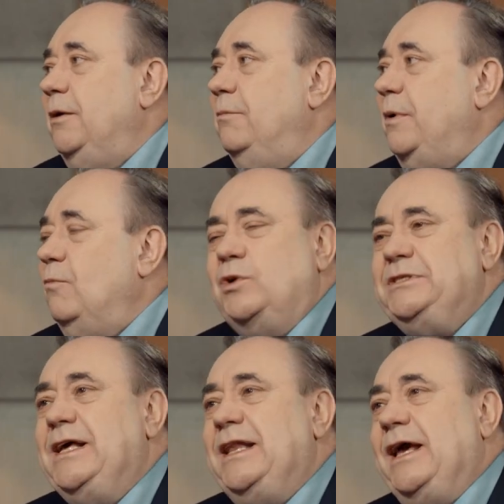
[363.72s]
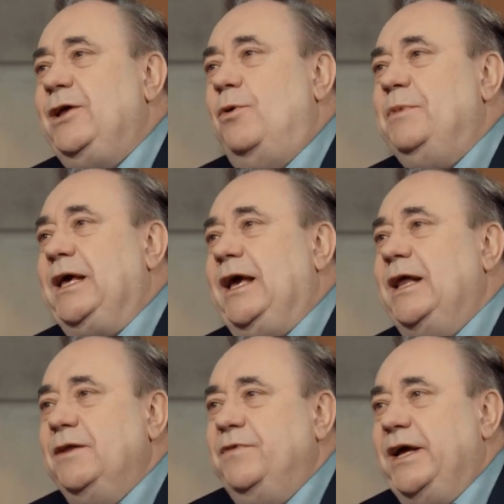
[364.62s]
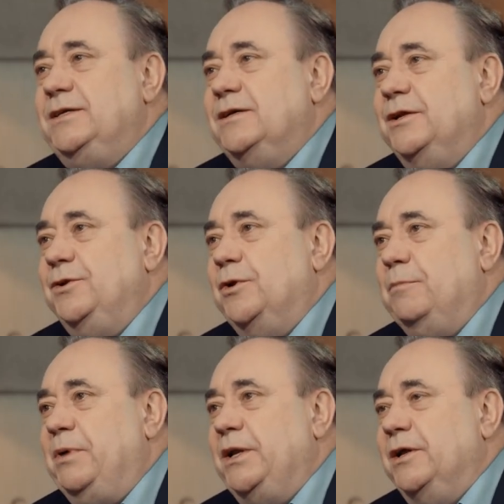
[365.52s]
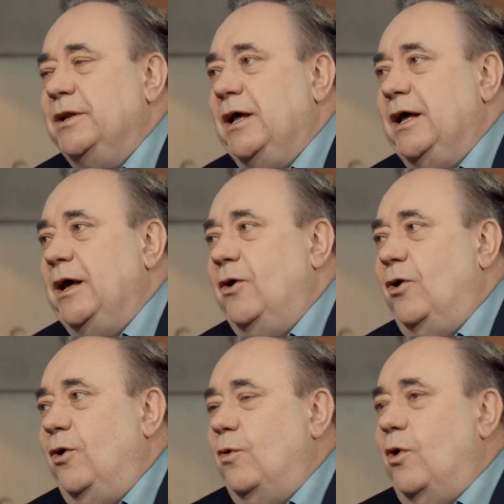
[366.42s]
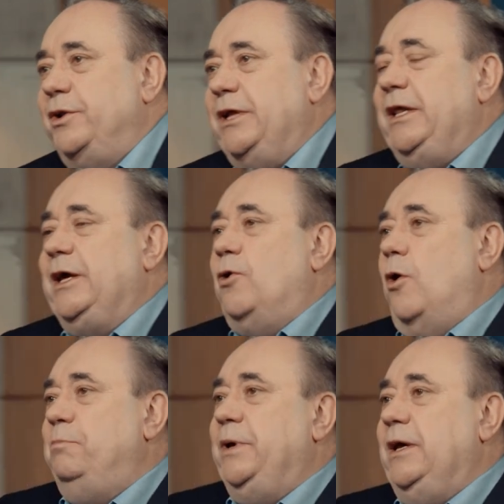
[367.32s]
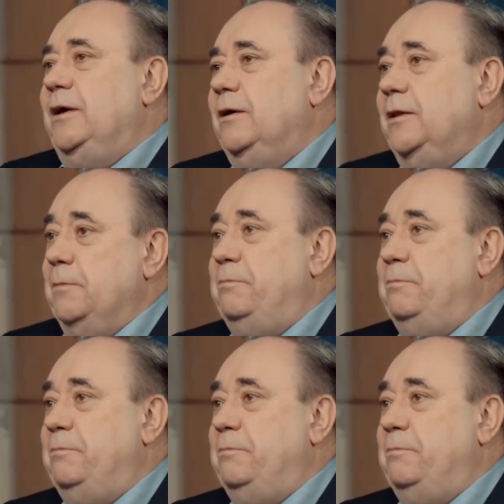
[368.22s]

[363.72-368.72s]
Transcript: But was he an economic innovator, in your opinion? Or did he copy the